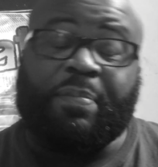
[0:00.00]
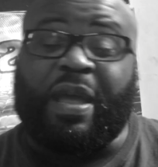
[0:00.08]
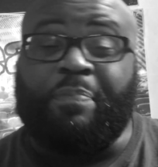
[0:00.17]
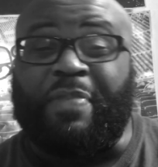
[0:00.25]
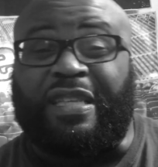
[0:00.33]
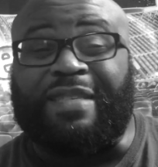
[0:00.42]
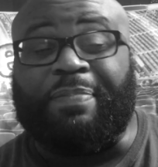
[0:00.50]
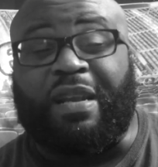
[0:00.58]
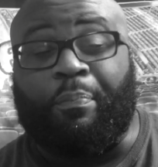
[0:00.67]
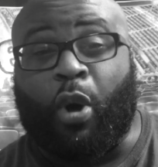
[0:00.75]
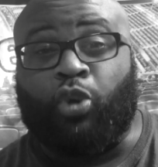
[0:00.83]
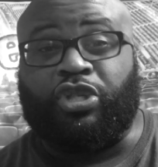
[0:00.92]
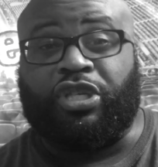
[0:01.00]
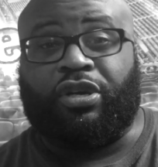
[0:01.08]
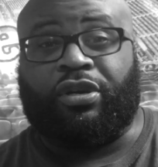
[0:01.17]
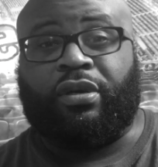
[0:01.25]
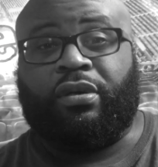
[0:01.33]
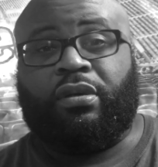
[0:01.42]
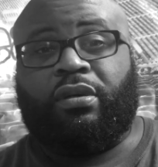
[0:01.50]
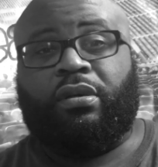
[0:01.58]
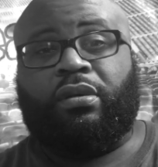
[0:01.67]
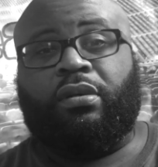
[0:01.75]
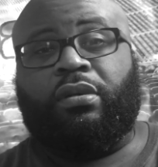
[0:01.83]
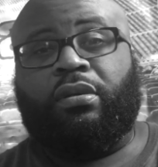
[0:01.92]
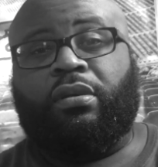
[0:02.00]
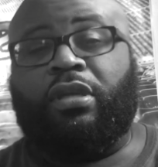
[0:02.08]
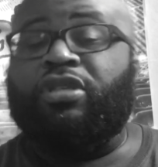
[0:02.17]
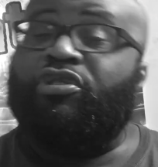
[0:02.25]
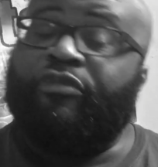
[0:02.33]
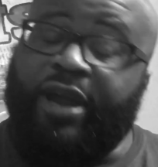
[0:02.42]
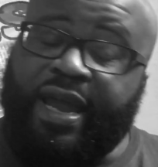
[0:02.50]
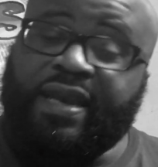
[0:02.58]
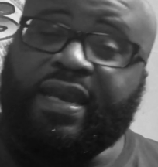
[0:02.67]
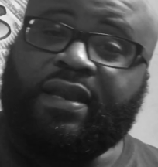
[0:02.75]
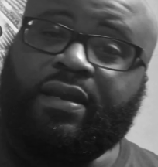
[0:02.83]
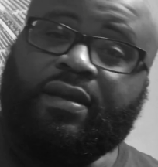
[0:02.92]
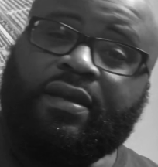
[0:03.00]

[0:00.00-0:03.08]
They made mincemeat of Bolsinger. And his career ended.